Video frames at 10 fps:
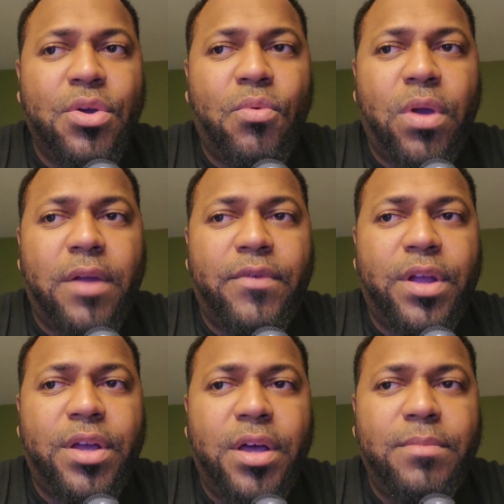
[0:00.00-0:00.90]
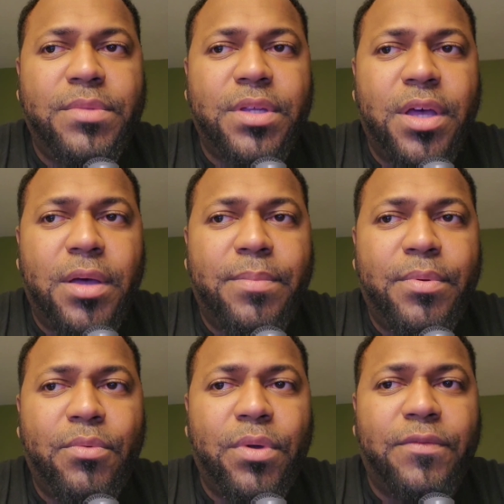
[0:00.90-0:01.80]
Wherever comes up
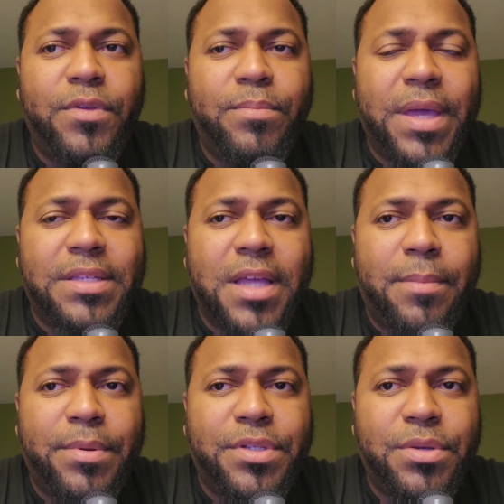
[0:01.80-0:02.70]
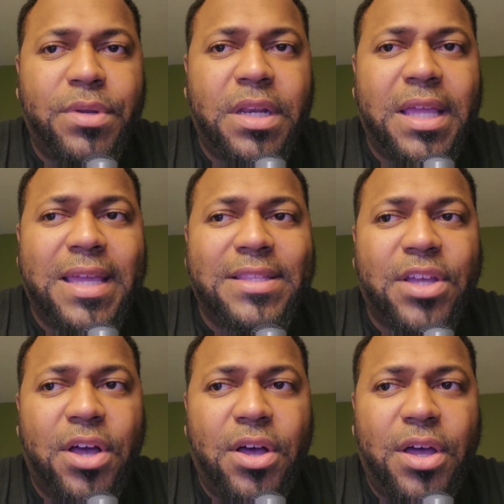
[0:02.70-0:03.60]
with the best opportunity, it's
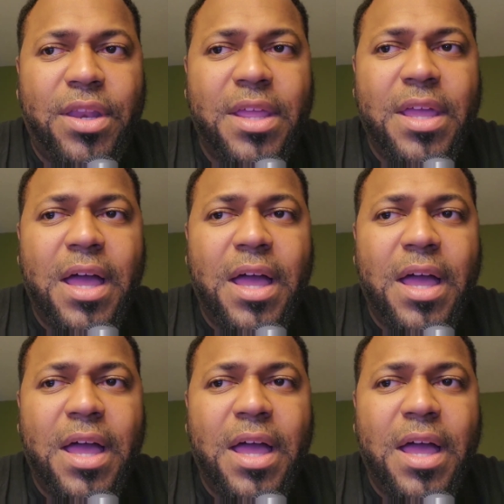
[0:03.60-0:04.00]
on.